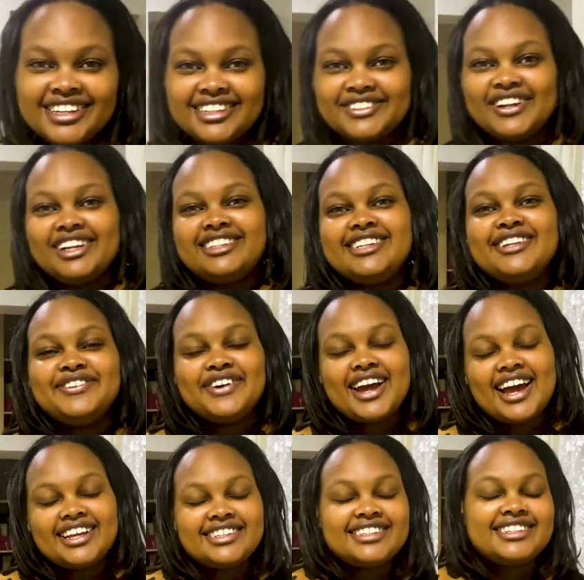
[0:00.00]
So I'll tell you
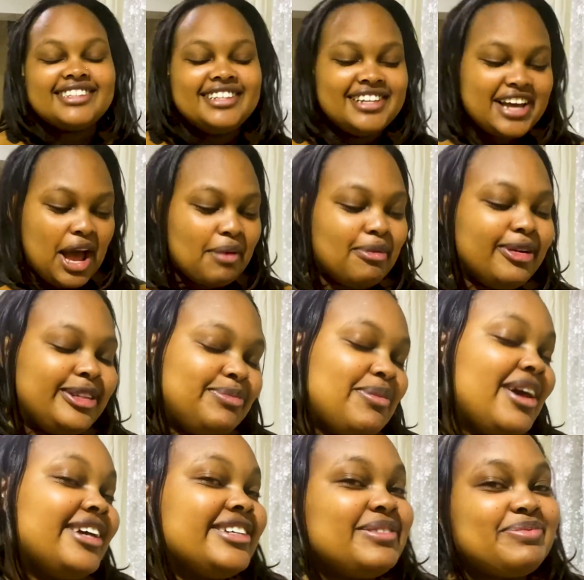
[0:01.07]
guys about my
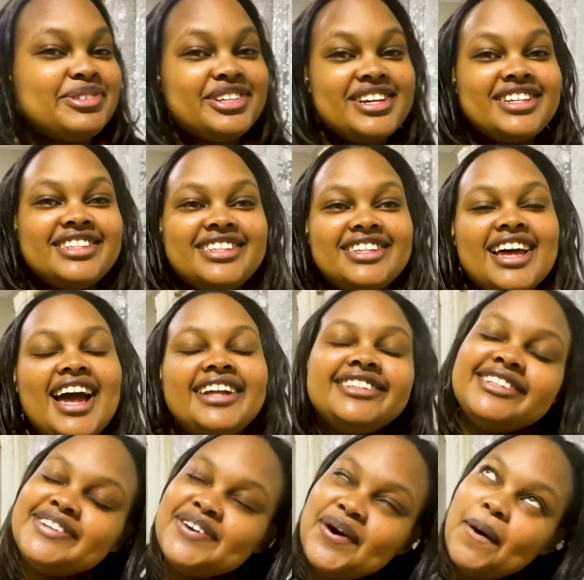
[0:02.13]
experience
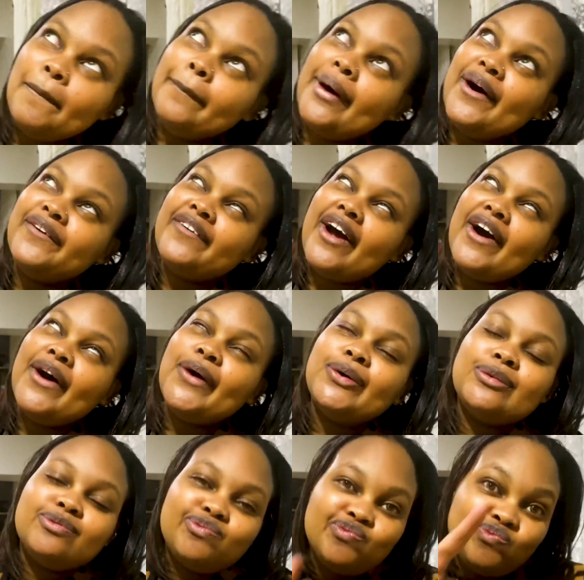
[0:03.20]

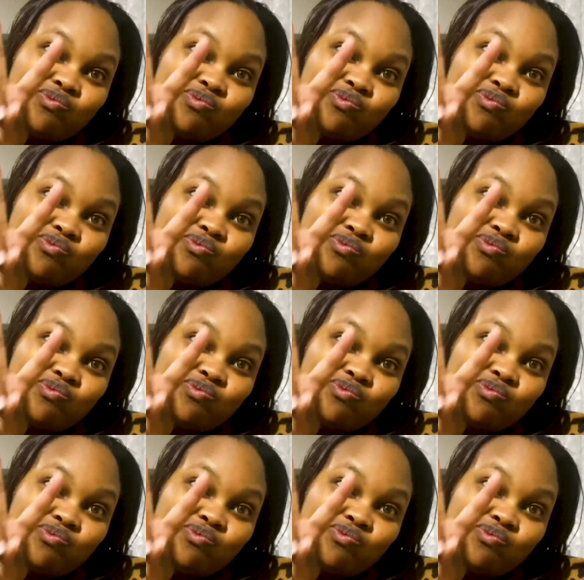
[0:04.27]
tomorrow.